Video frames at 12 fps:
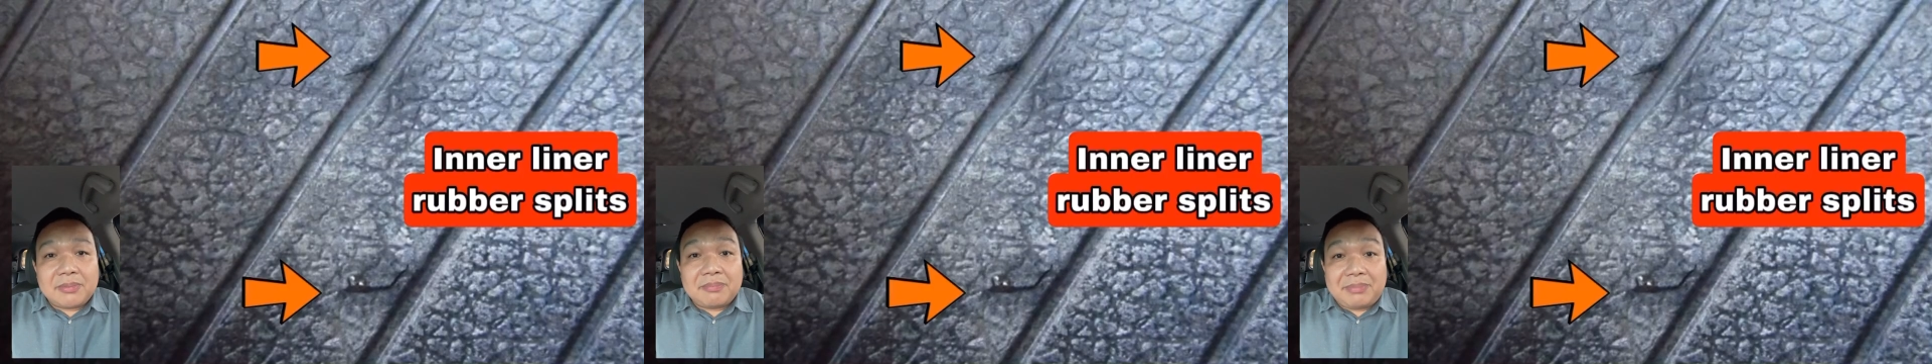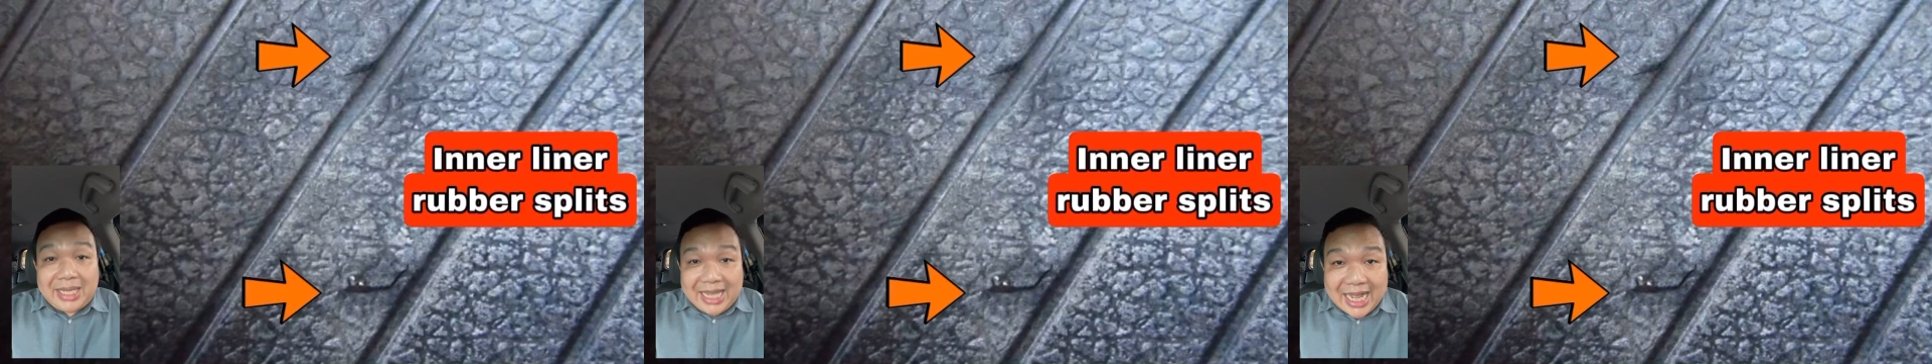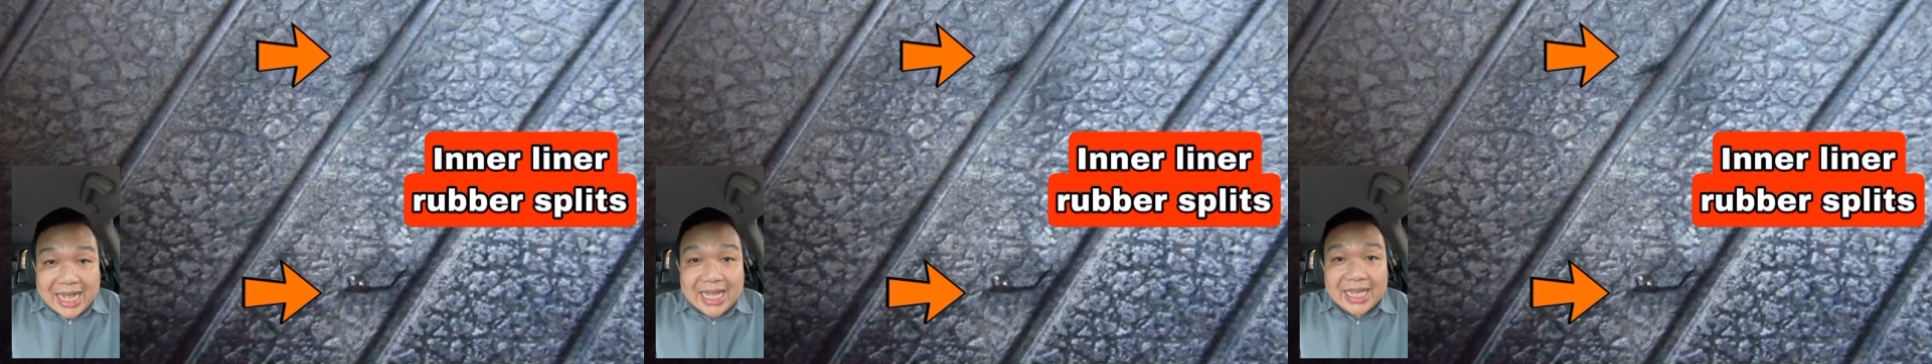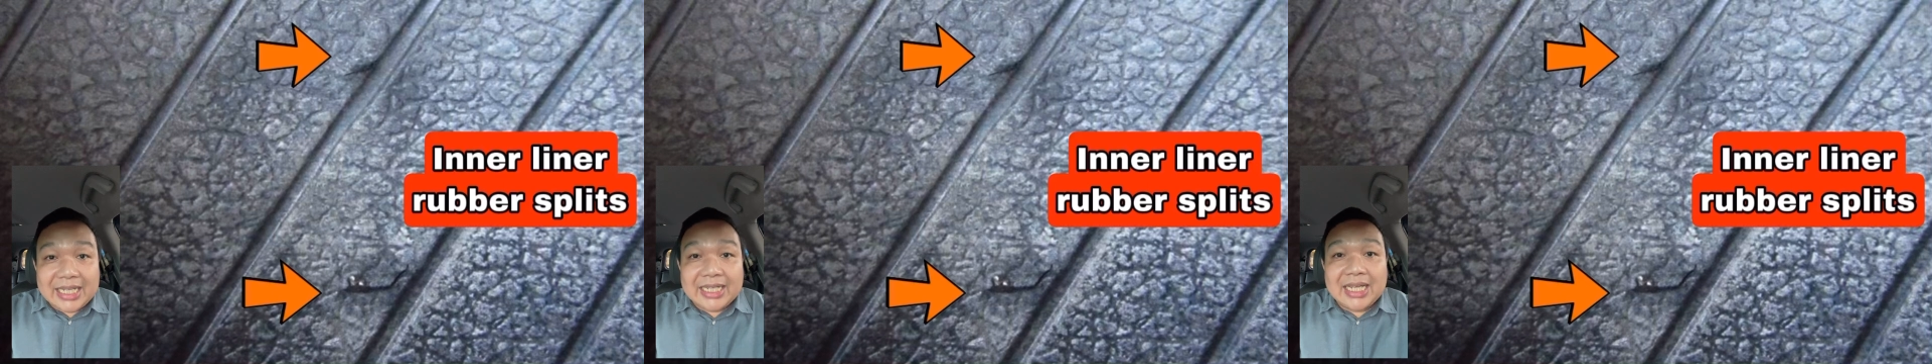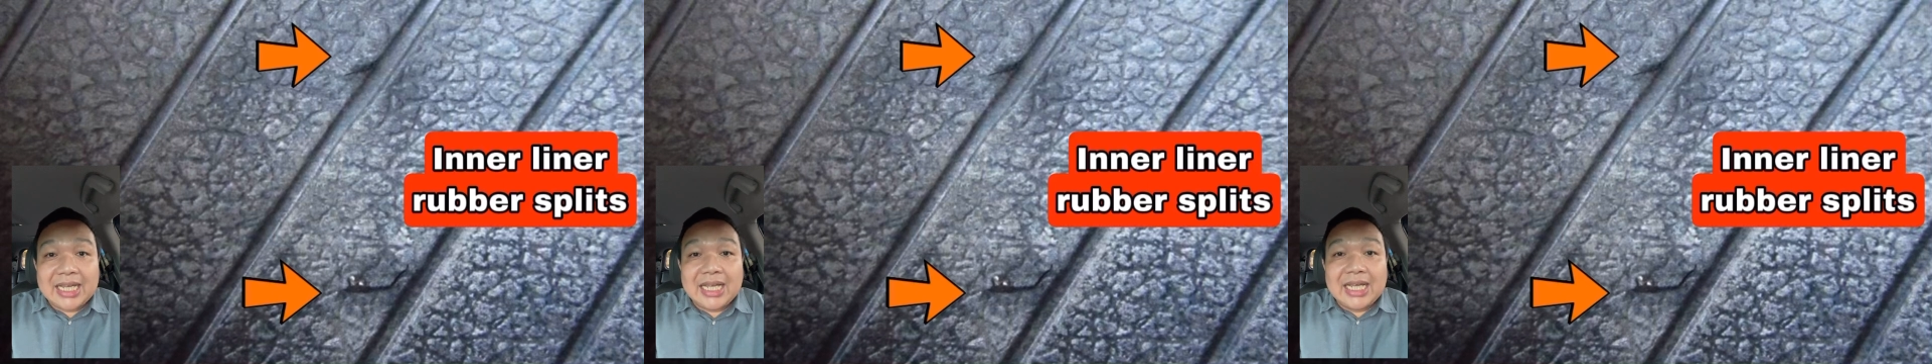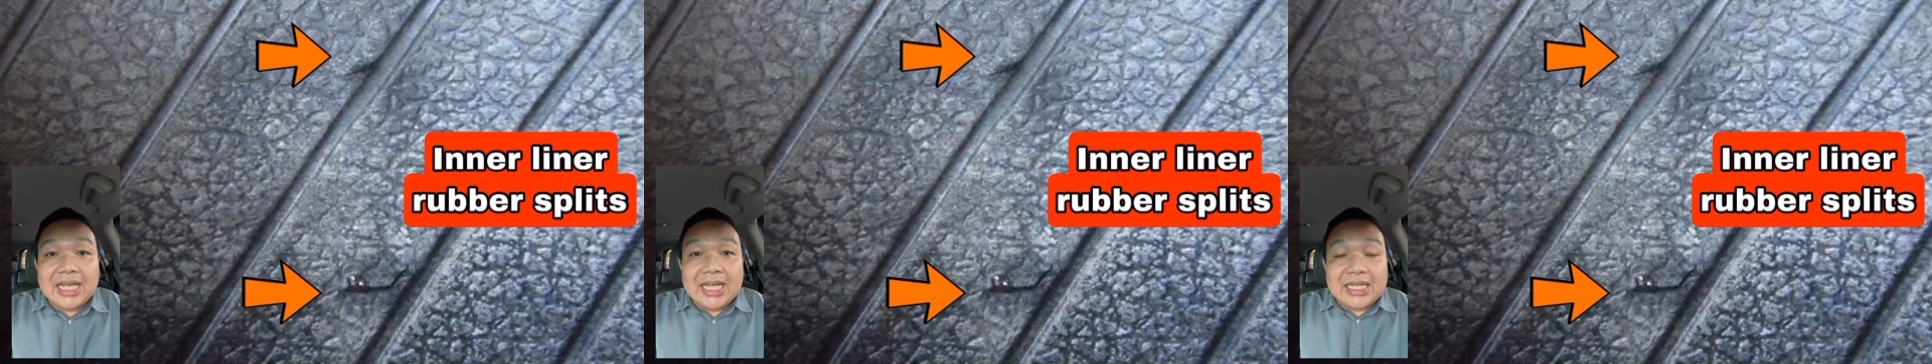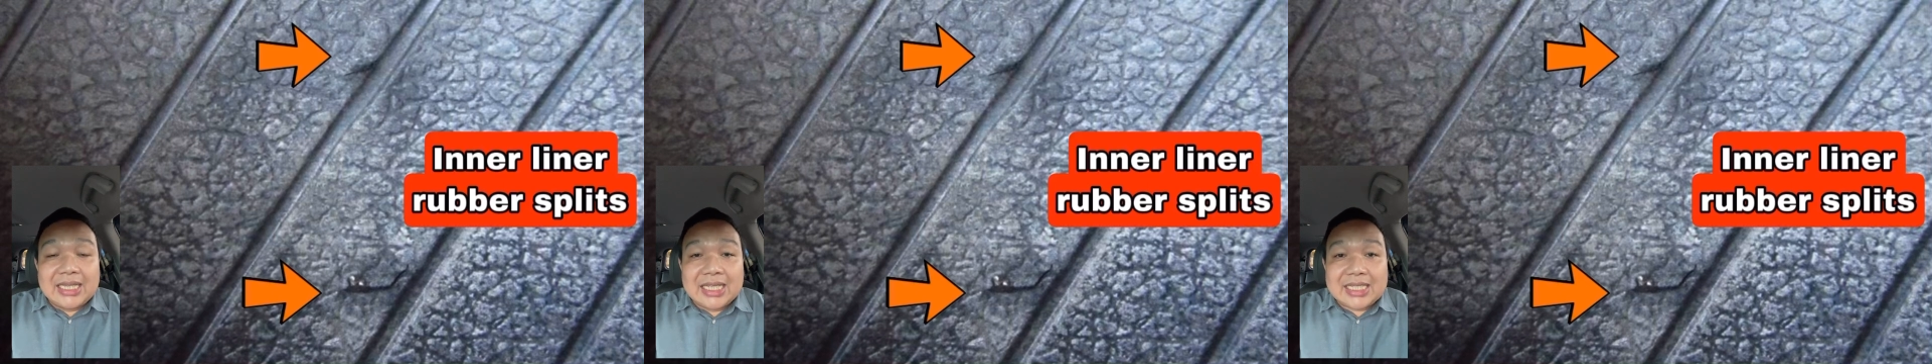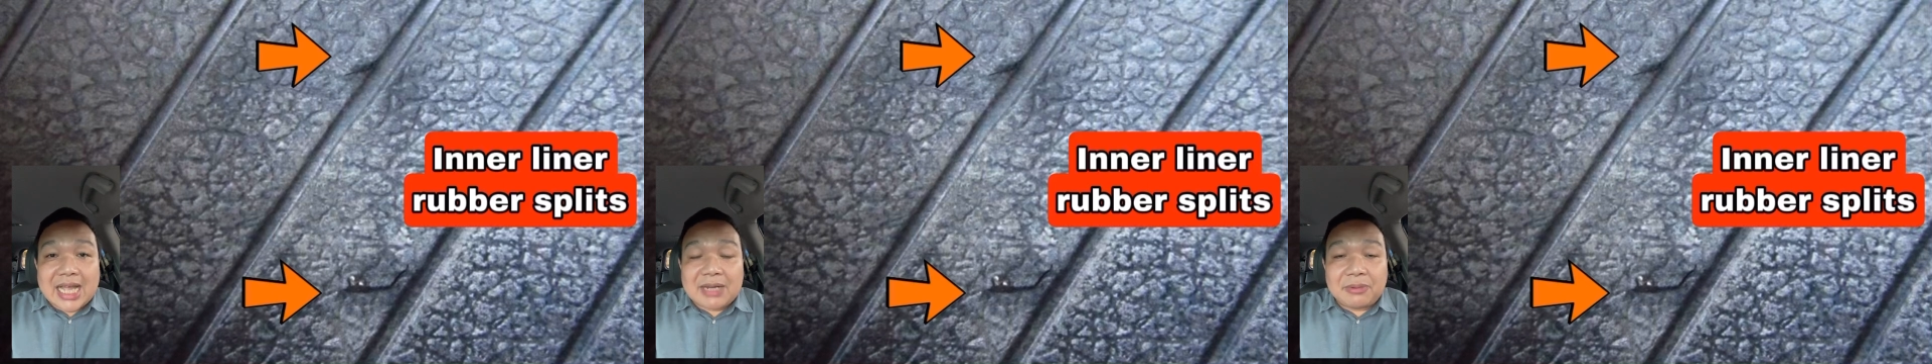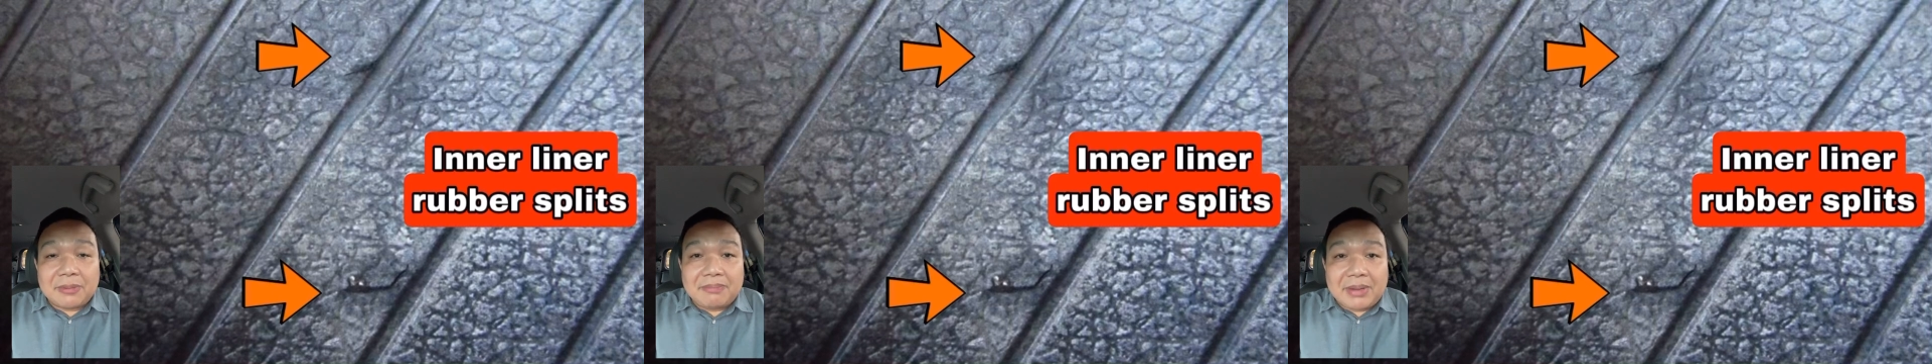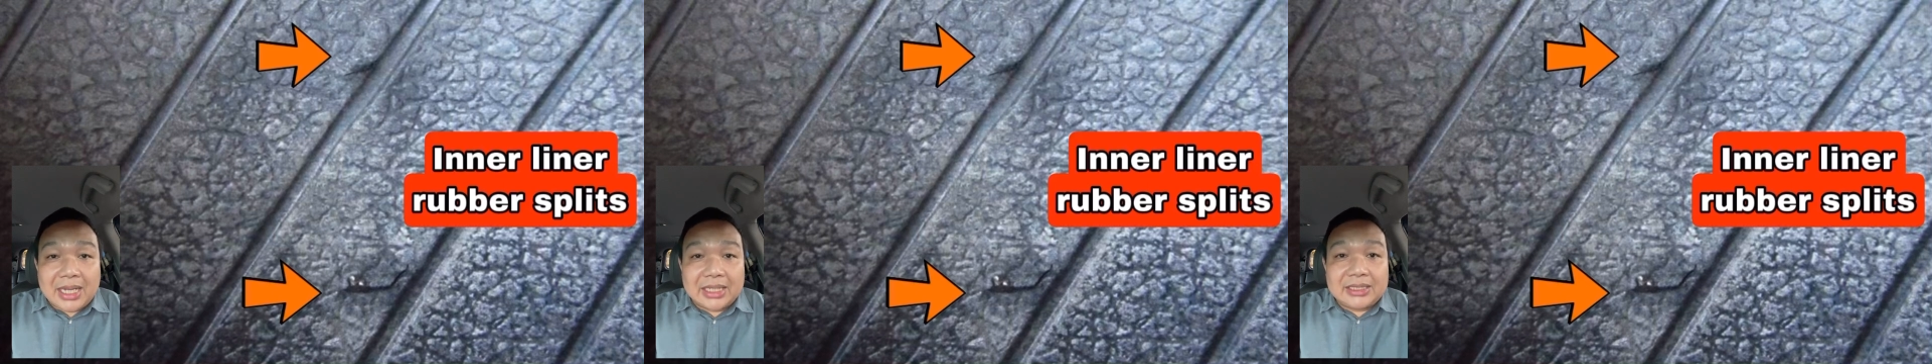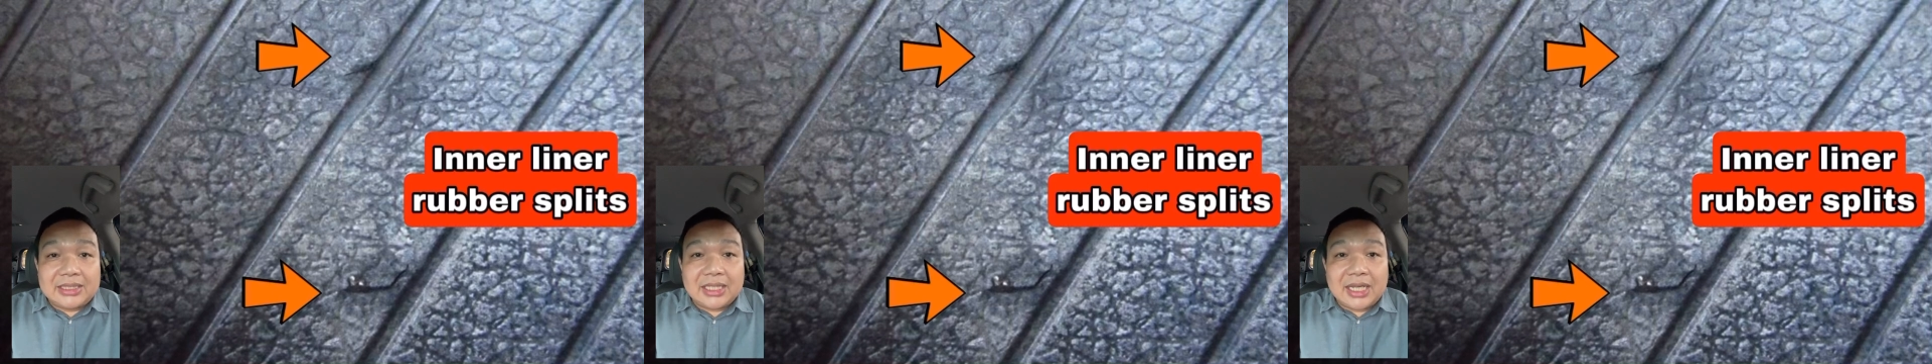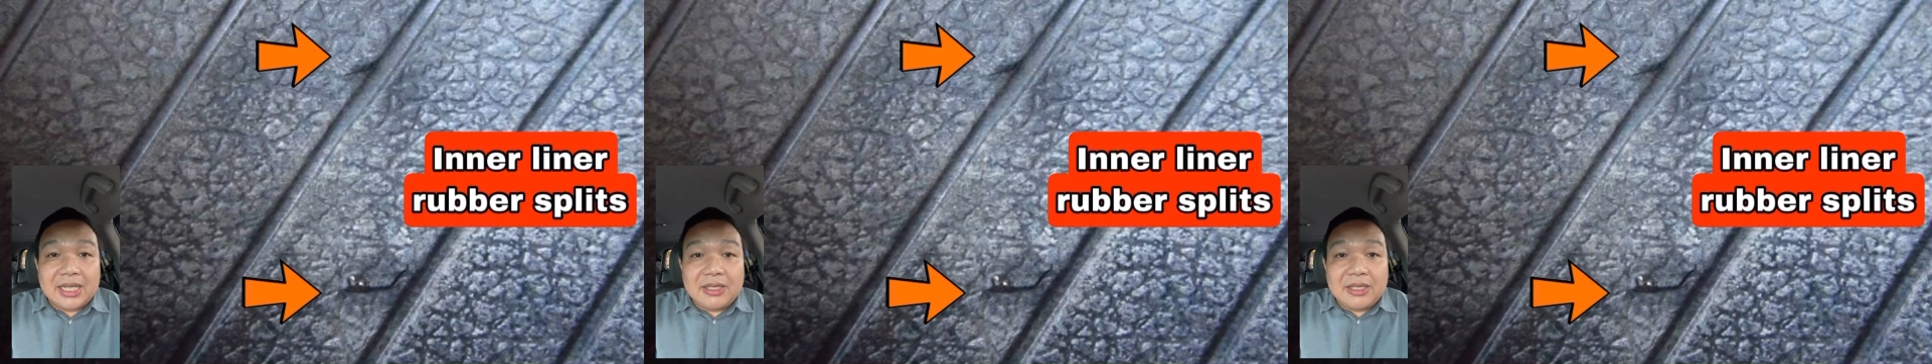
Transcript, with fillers: behind the sidewall bulge,